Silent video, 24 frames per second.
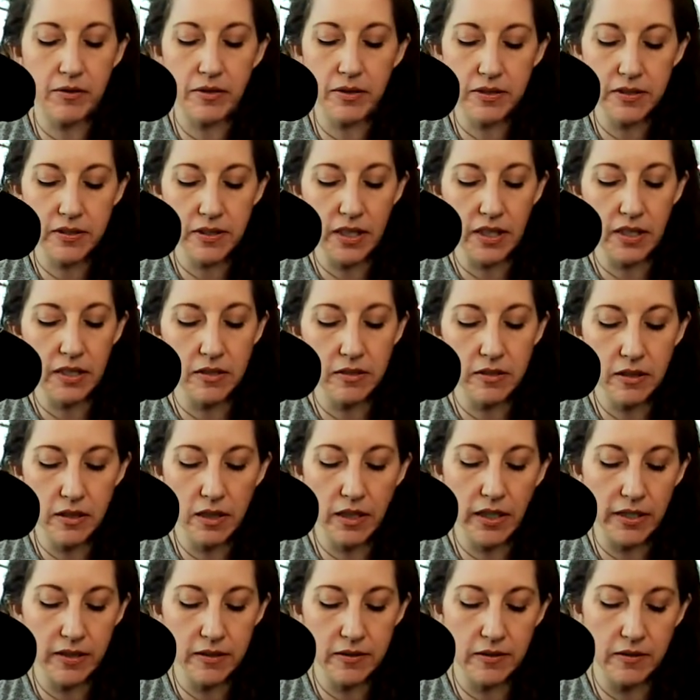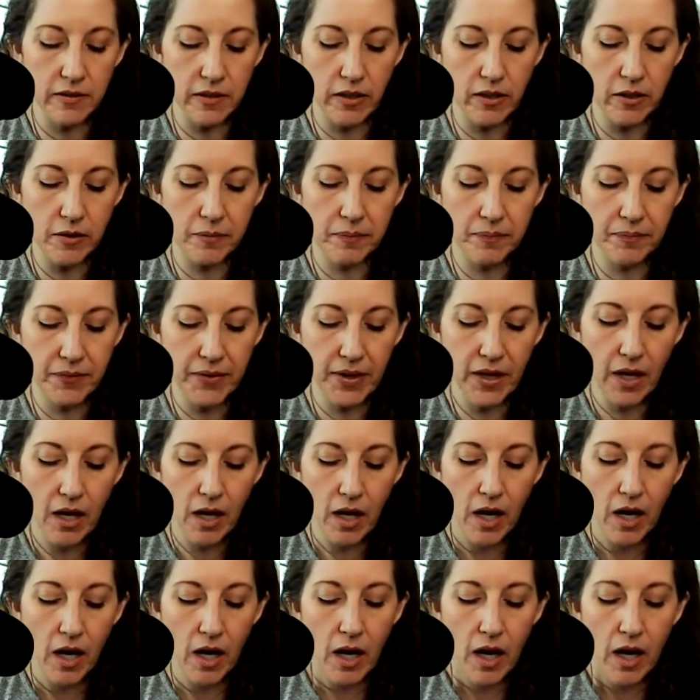let's get into Lightseer.
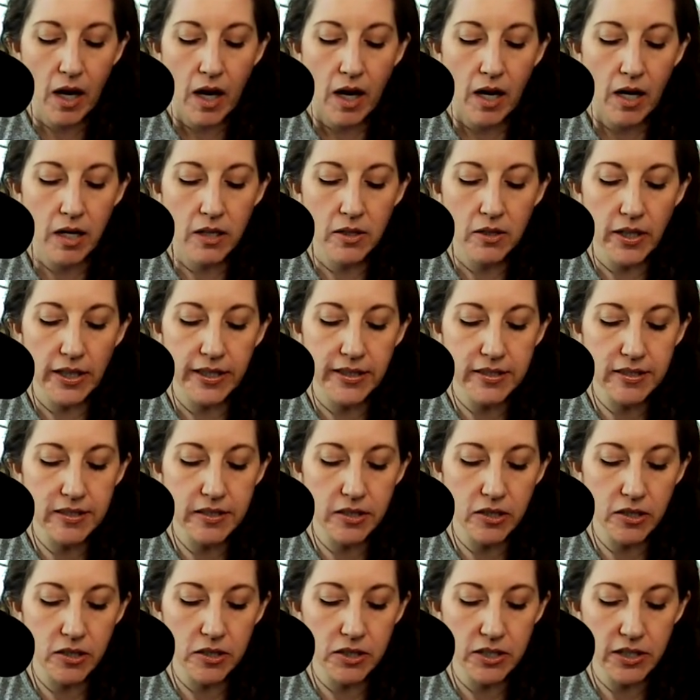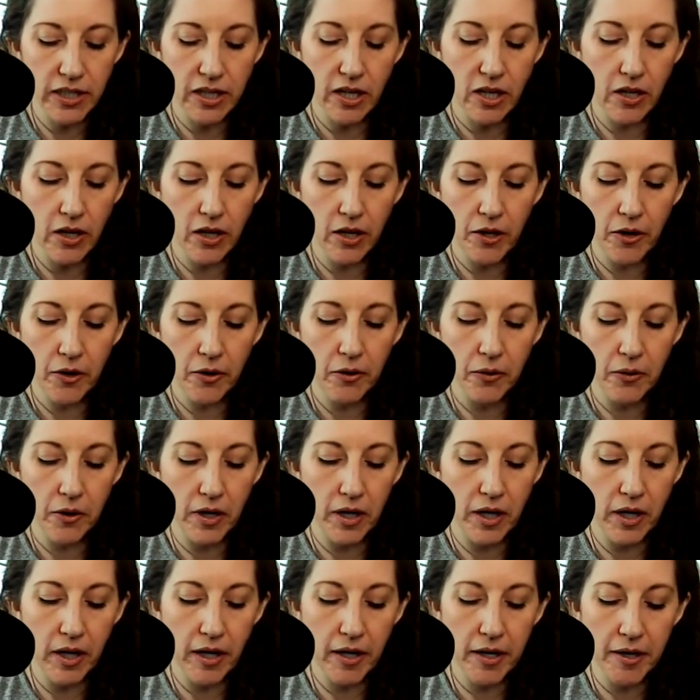Lightseer Tarot.
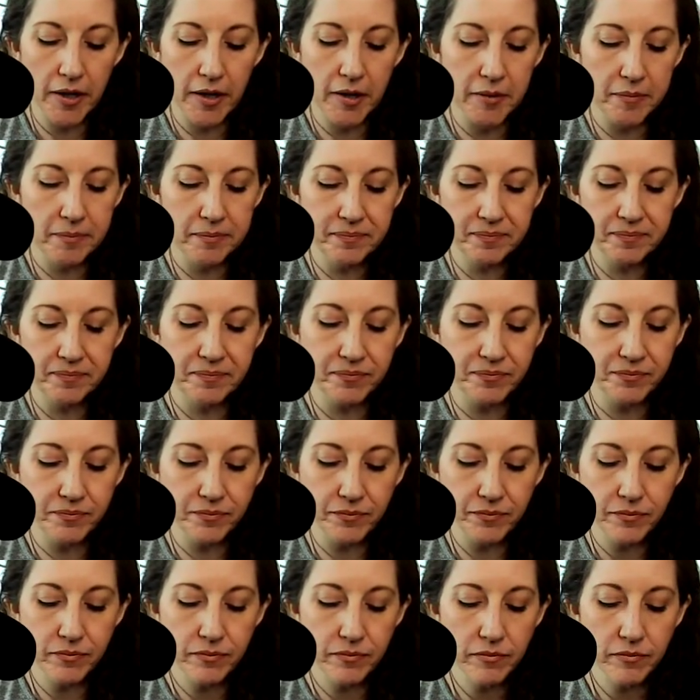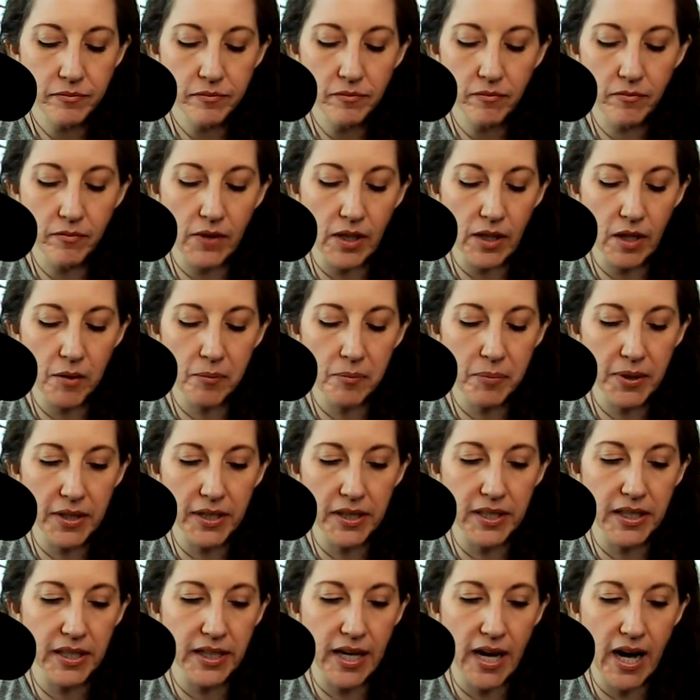Um, but
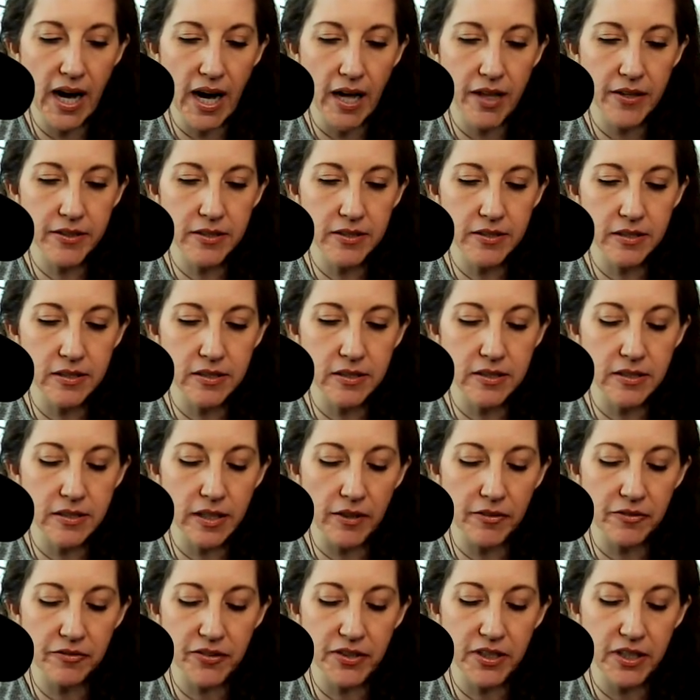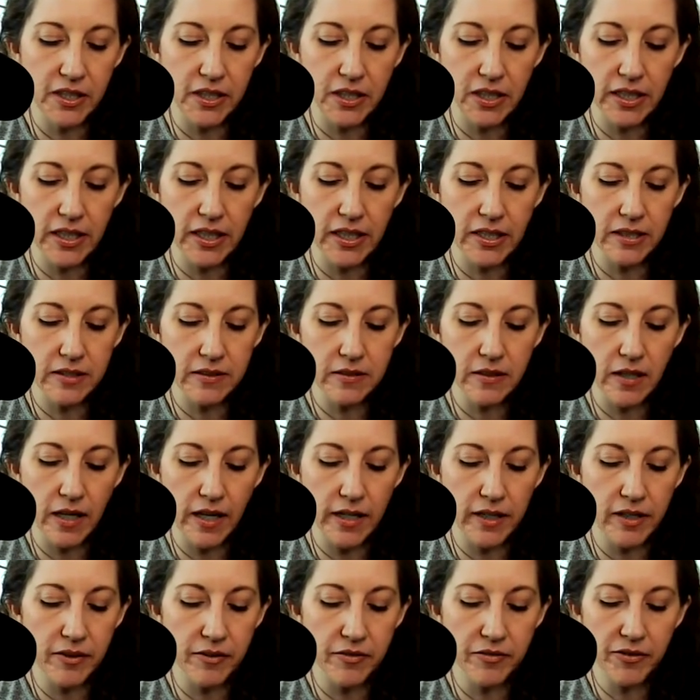yeah, this is definitely, it's
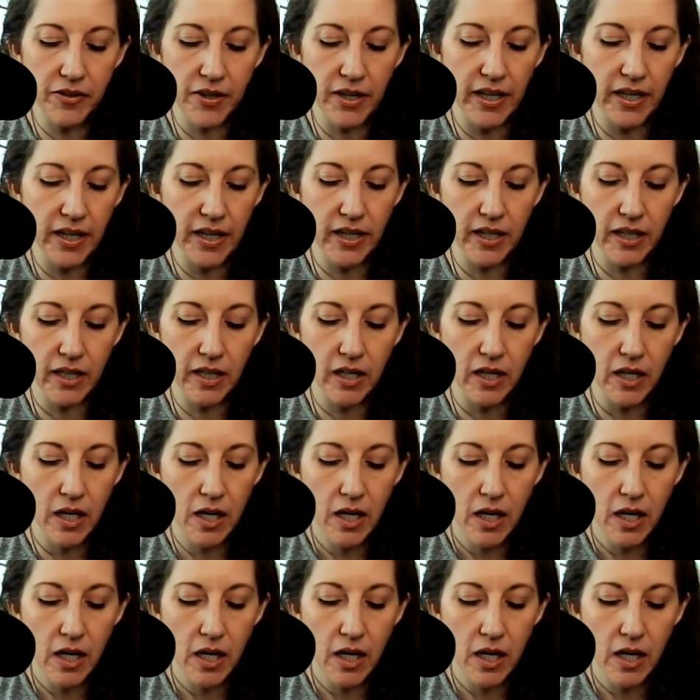kind of like